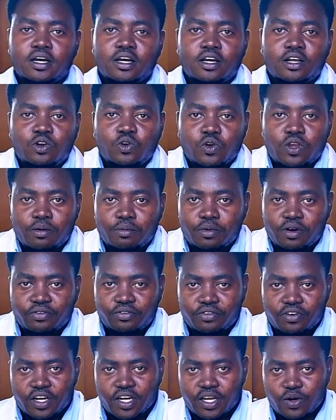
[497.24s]
Lugemo
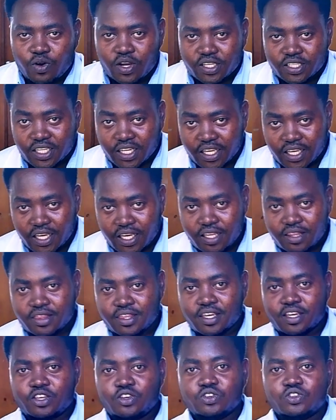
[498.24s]
Fred, once again,
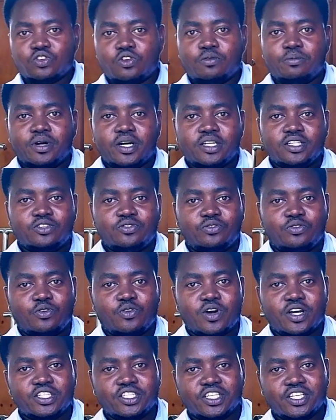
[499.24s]
thank you so much for
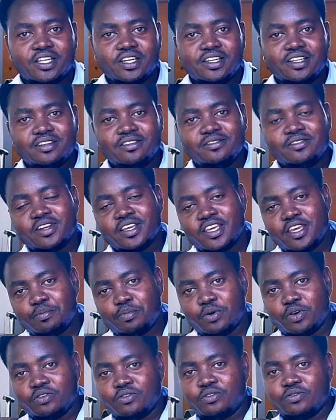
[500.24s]
watching in. Keep
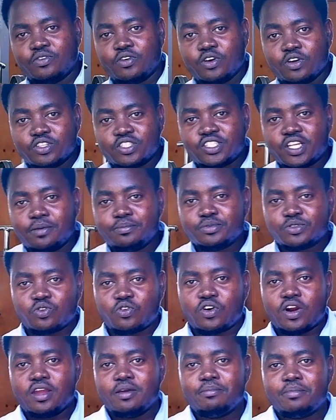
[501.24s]
on
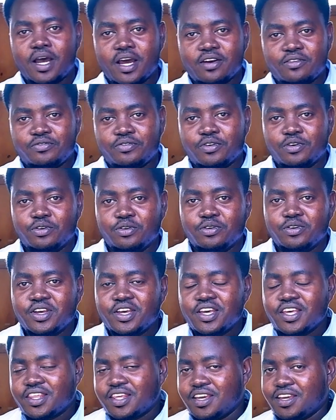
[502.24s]
subscribe and follow.
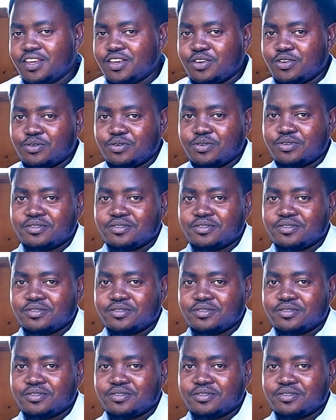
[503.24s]
Thank you.